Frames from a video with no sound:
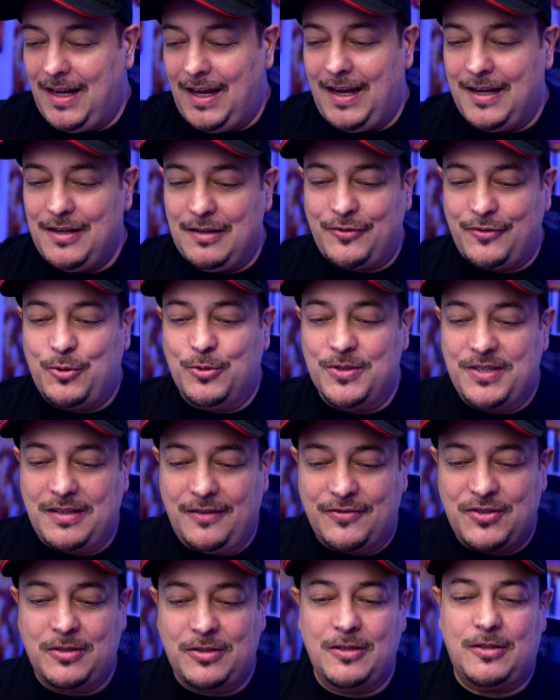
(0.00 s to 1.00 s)
And of course,
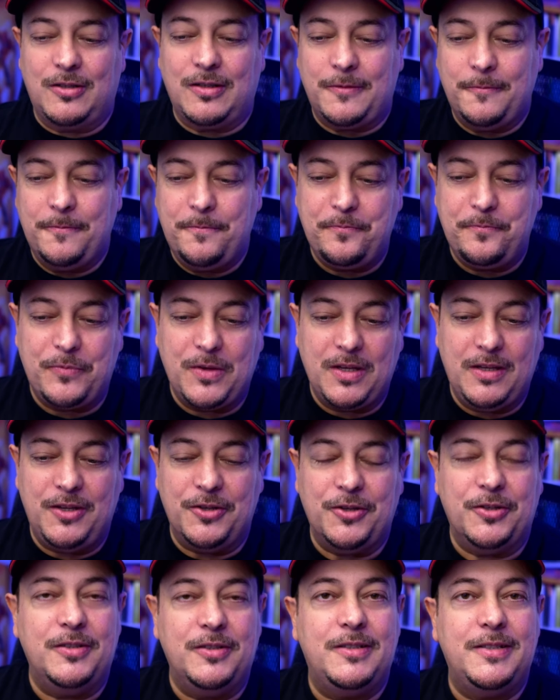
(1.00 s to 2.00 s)
I've still got,
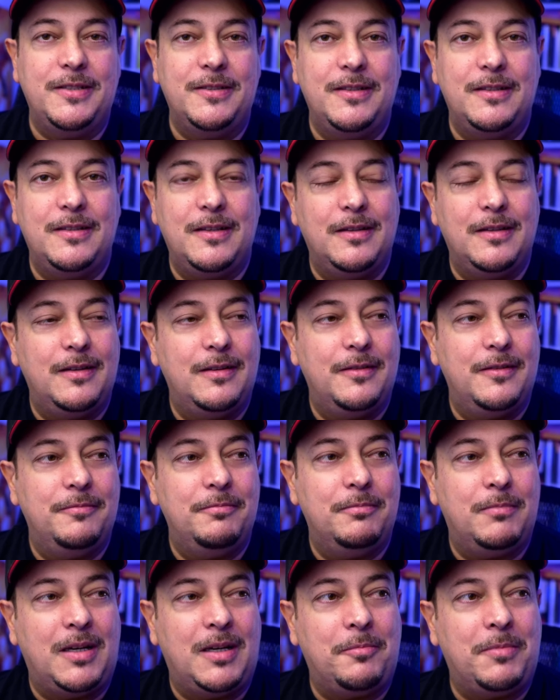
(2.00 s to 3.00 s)
you know,
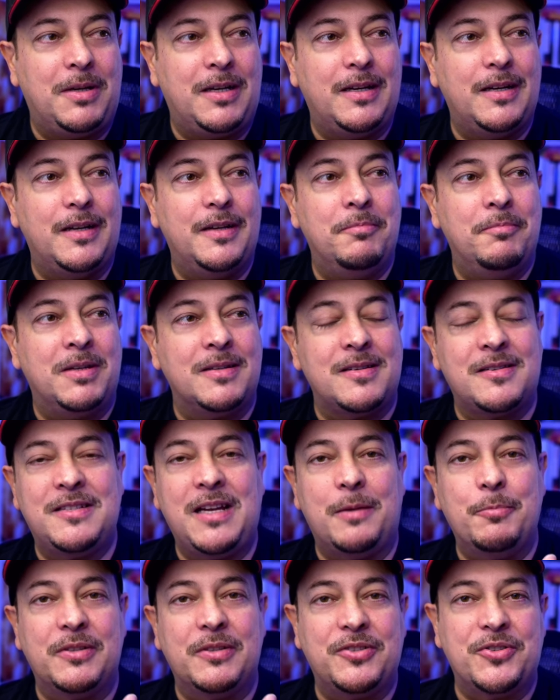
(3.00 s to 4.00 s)
my
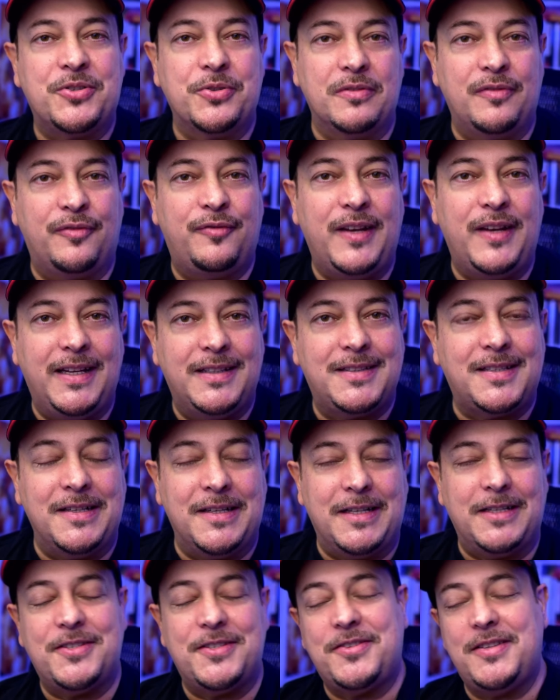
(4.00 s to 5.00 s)
stomach to sort of
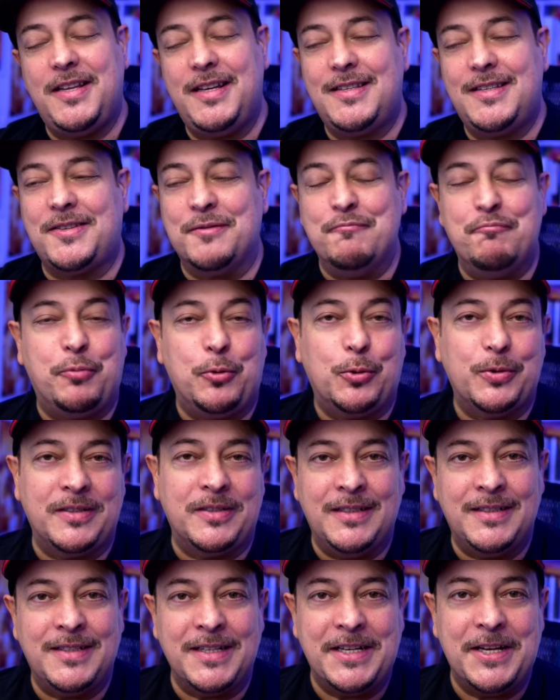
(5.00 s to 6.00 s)
flatten out. So that's
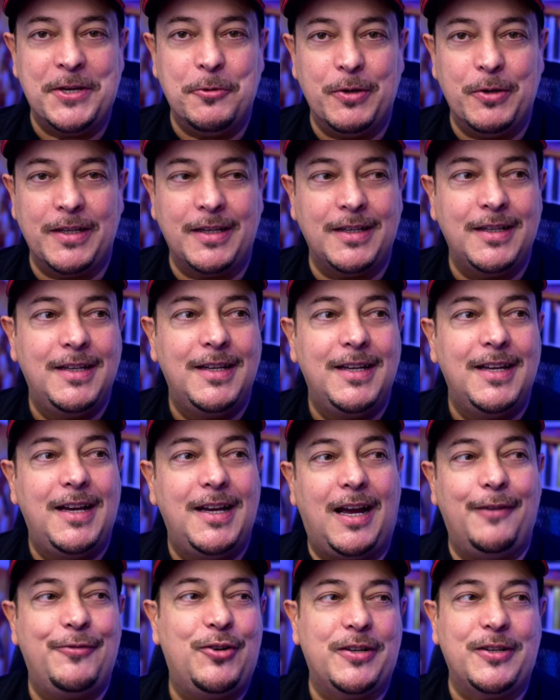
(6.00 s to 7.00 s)
important anyway.
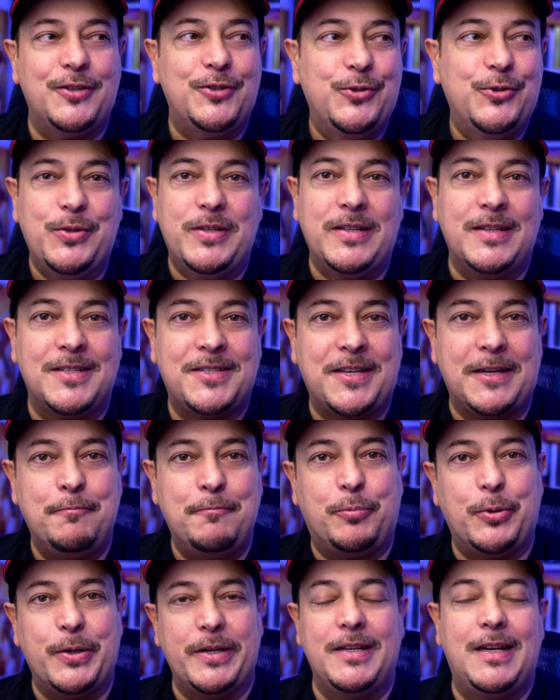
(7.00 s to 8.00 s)
I've got to do that at
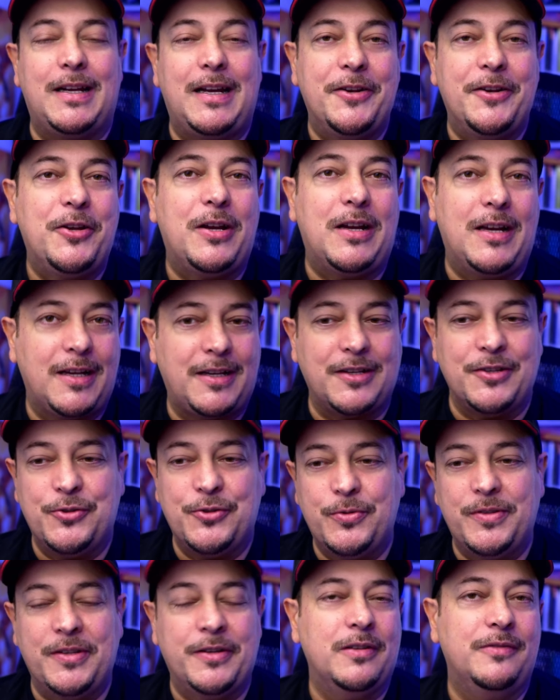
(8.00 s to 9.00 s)
some point. Now, I know I can
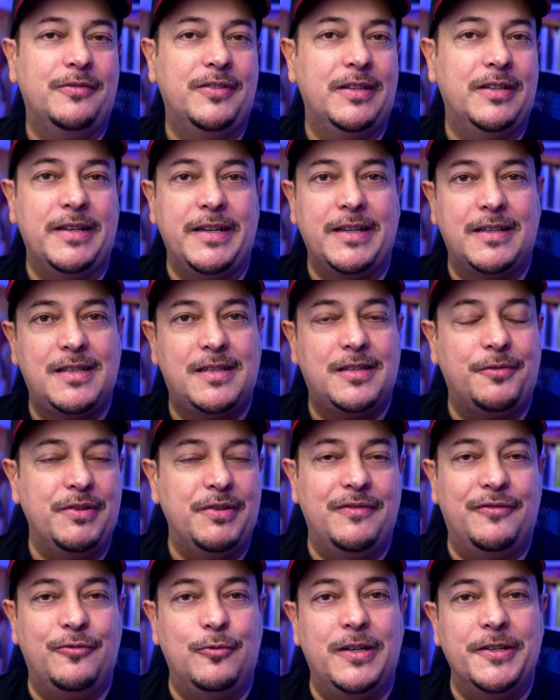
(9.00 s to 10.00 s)
do that over the next
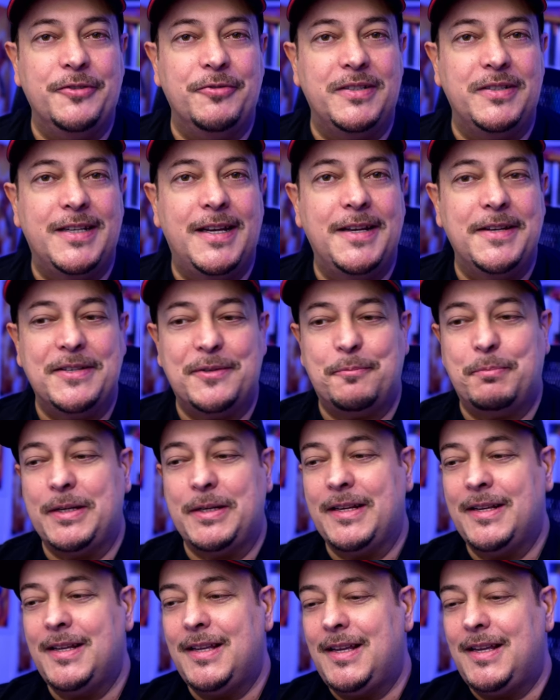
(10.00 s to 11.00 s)
300-400 days,
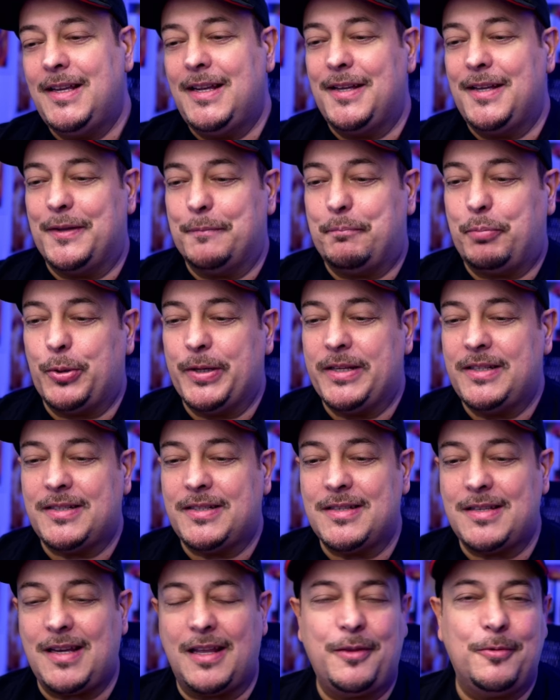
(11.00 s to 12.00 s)
but the point
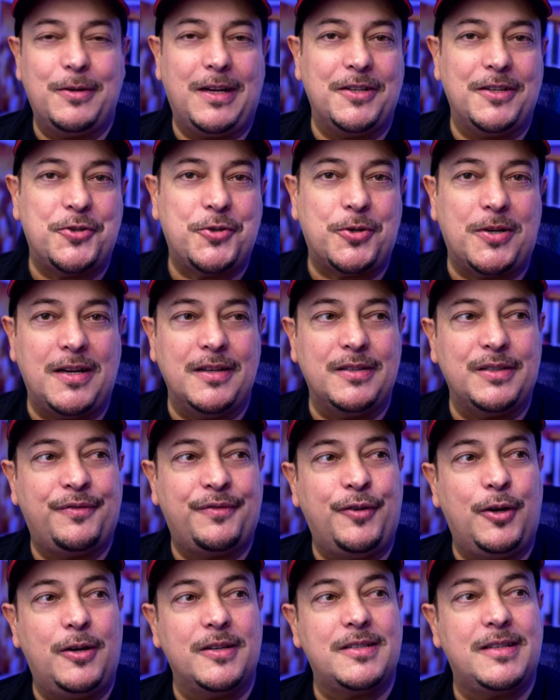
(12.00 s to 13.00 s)
is, I thought I'd try this
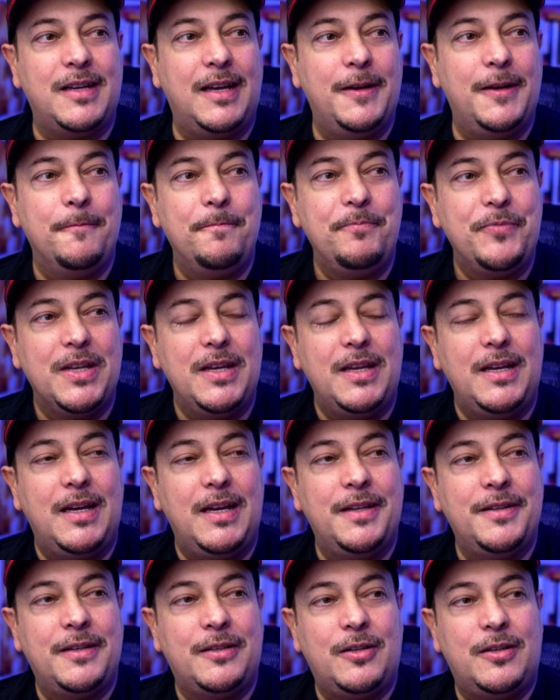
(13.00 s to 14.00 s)
fast. And
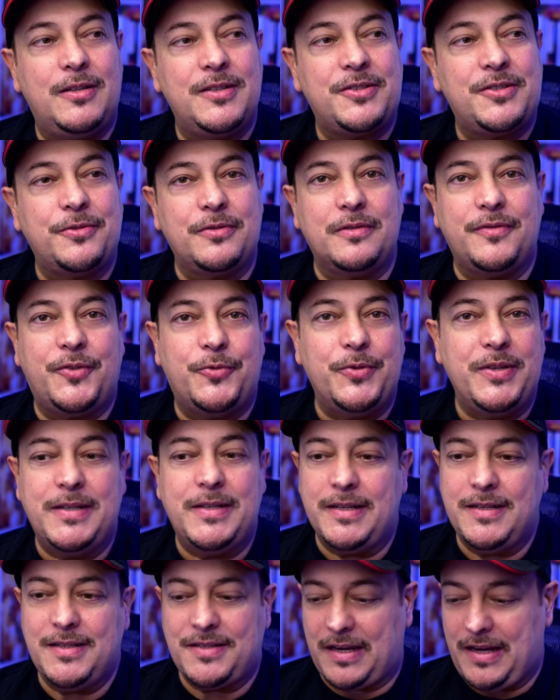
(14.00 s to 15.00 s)
in the last sort of 3
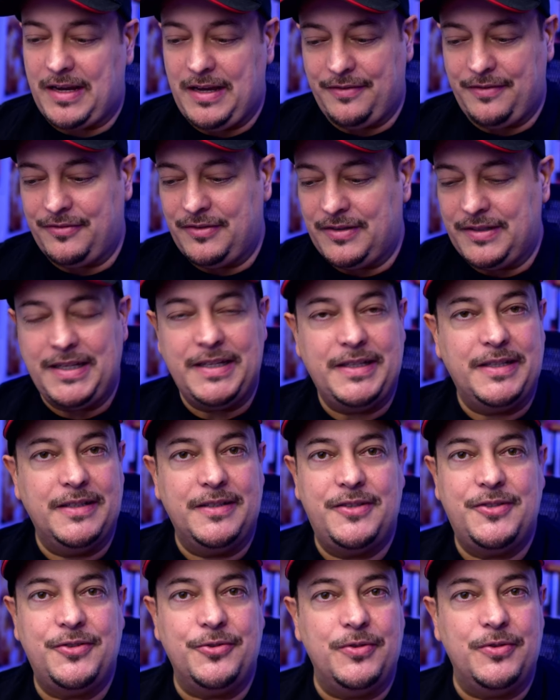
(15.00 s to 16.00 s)
days, I haven't
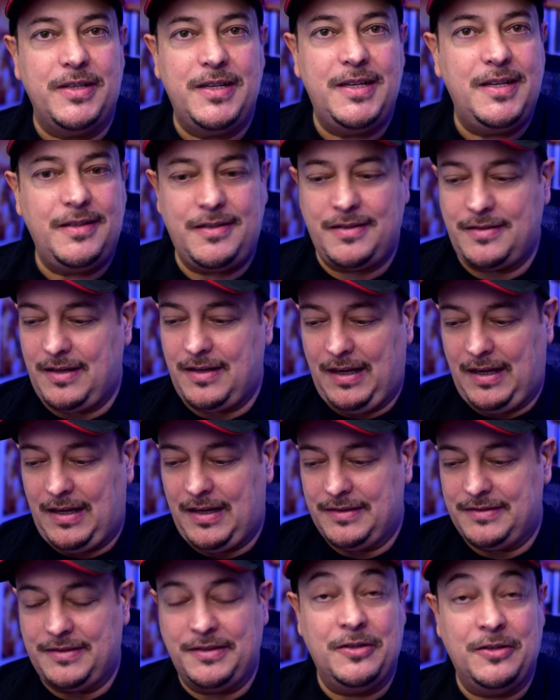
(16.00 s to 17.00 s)
needed to eat.
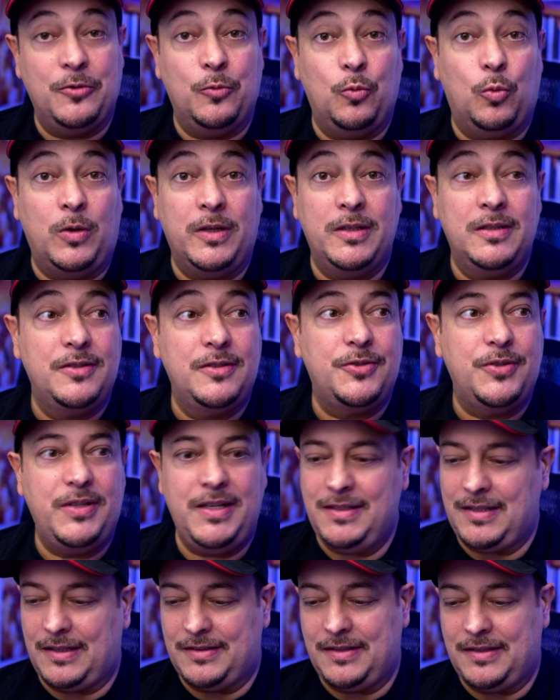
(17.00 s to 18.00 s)
I didn't want to
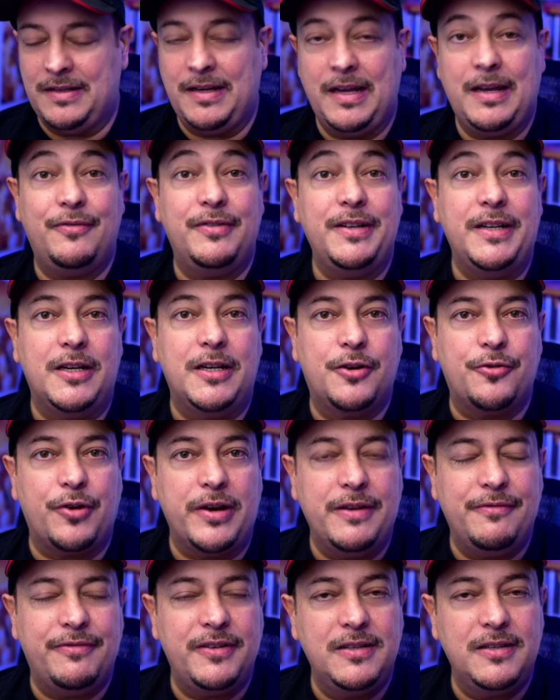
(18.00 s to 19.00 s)
eat. I didn't have any
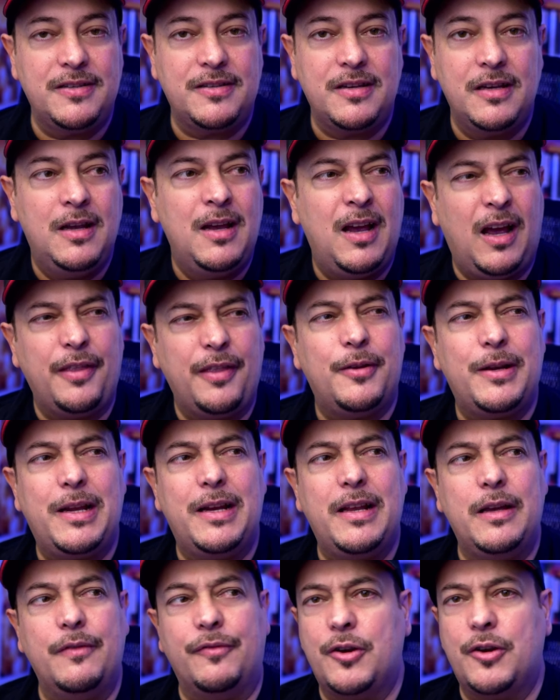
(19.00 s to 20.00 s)
cravings. I thought
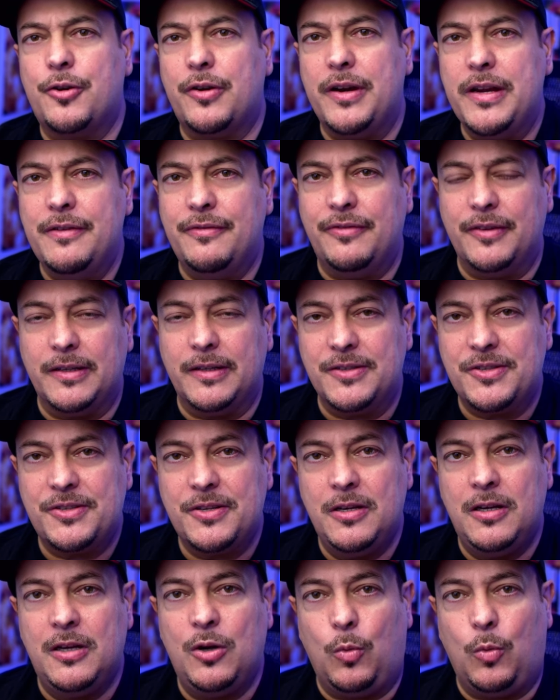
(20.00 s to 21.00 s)
I'd have
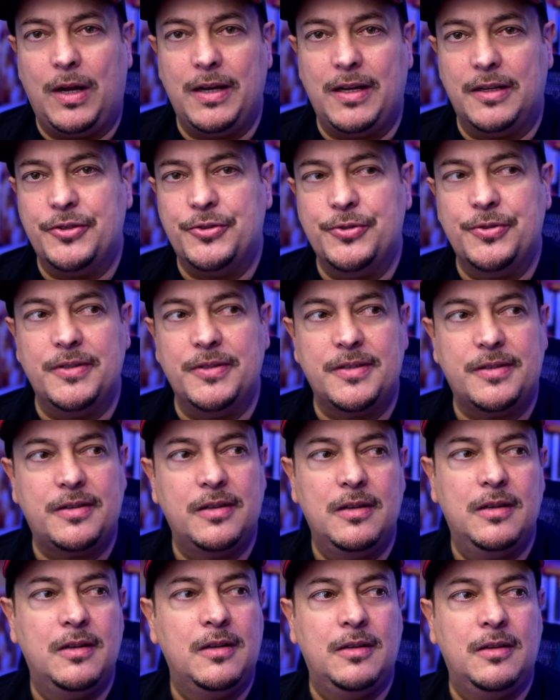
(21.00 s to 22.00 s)
cravings while I do this,
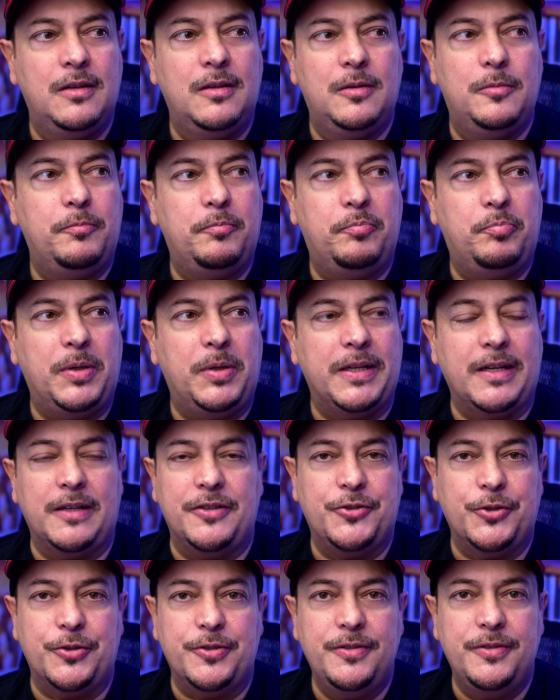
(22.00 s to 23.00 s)
but I
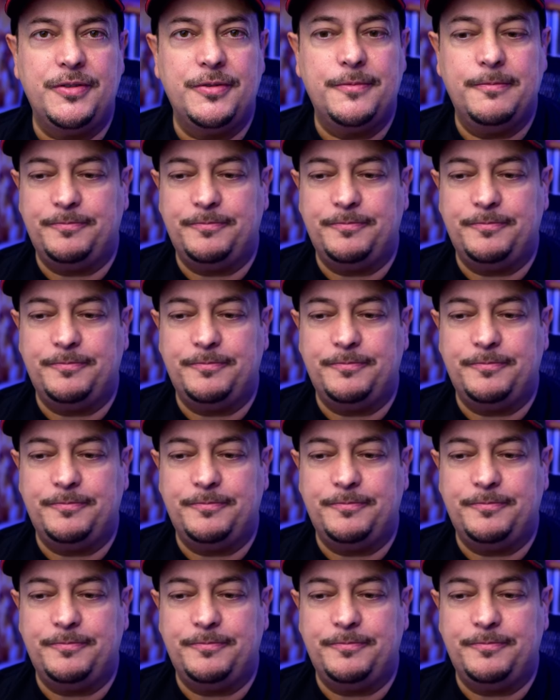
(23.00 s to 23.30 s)
don't.